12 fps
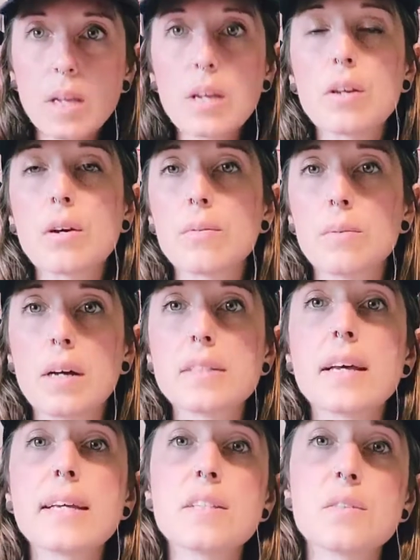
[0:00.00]
you know, a
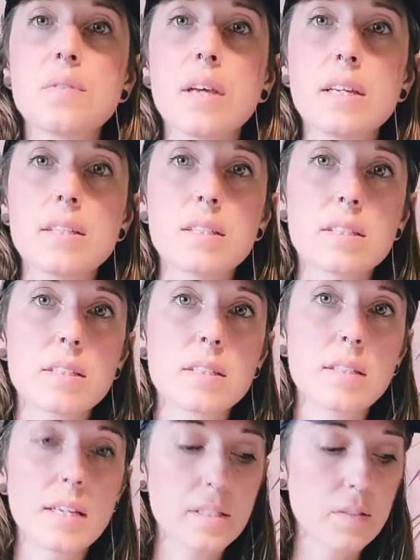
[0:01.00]
nice face,
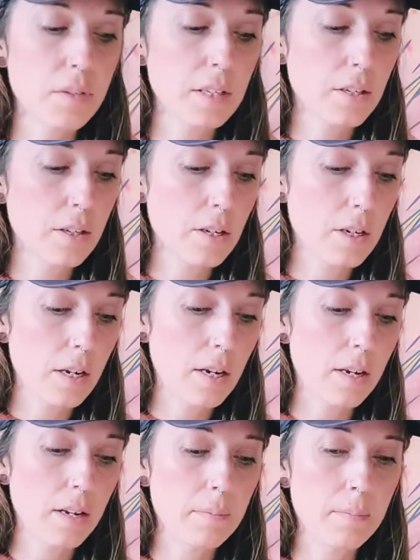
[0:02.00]
nice figure,
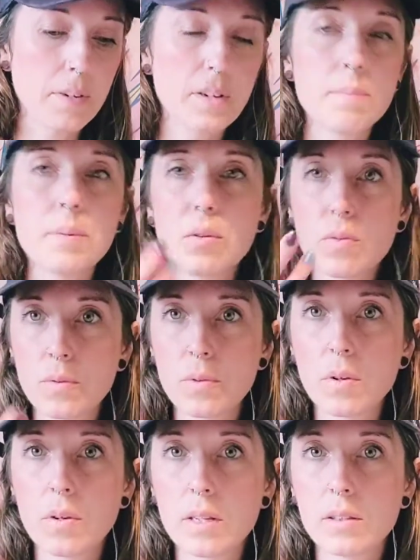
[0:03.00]
very
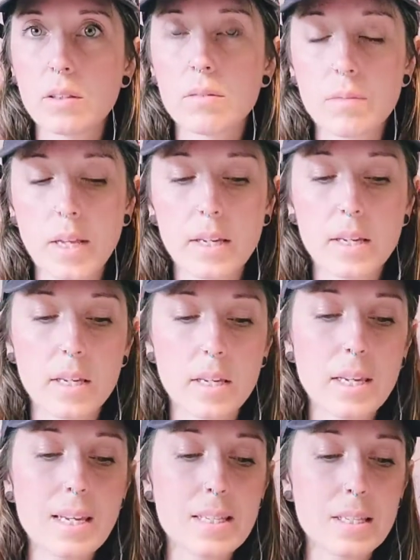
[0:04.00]
beautiful and, like,
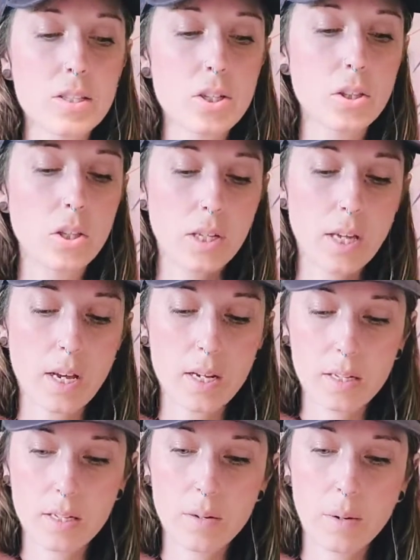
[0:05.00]
easy to look at,
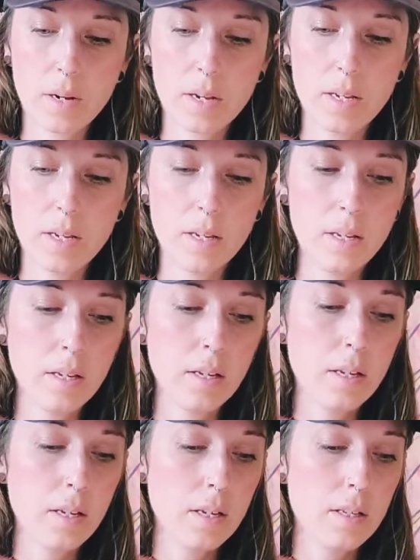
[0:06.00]
okay?
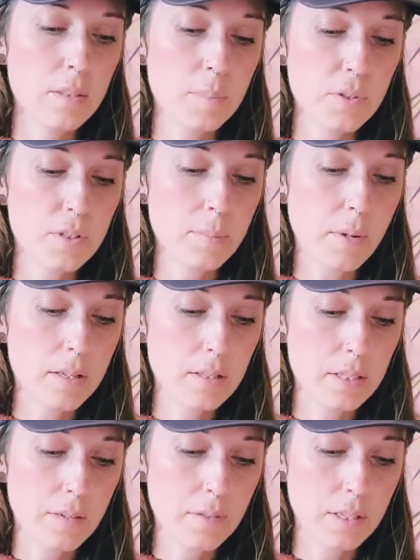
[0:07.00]
This person
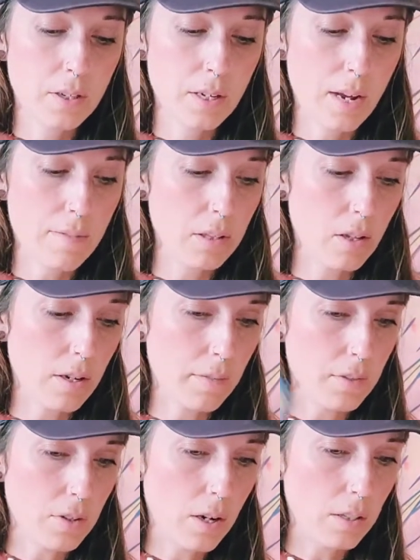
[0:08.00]
definitely could have a lot of
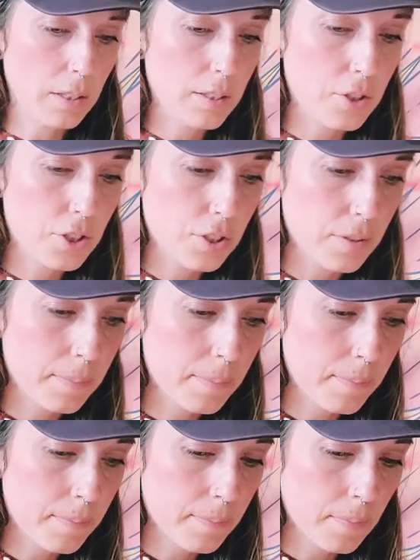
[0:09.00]
knowledge.
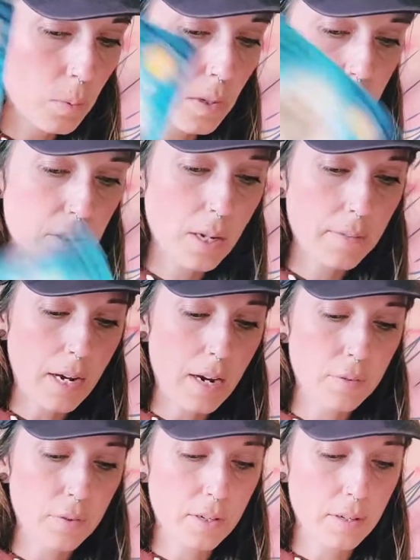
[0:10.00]
We also have
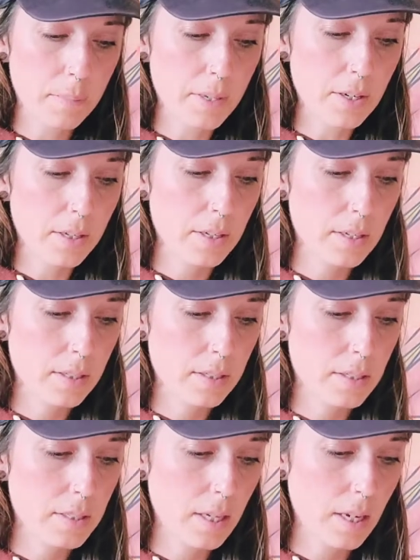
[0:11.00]
African-American
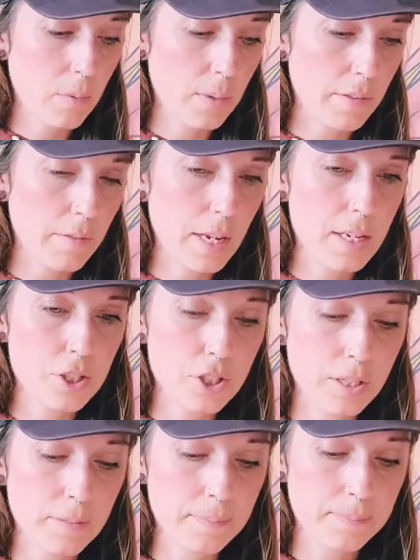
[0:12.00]
descent. We have
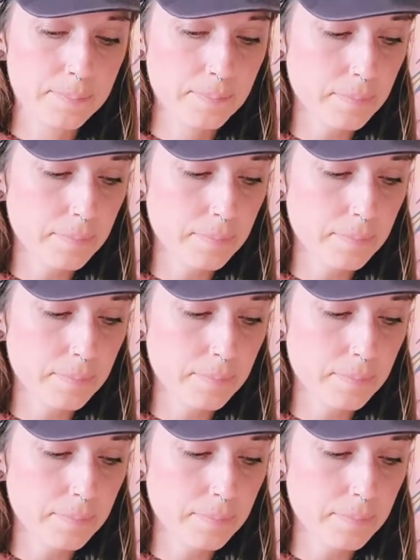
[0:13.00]
Asian.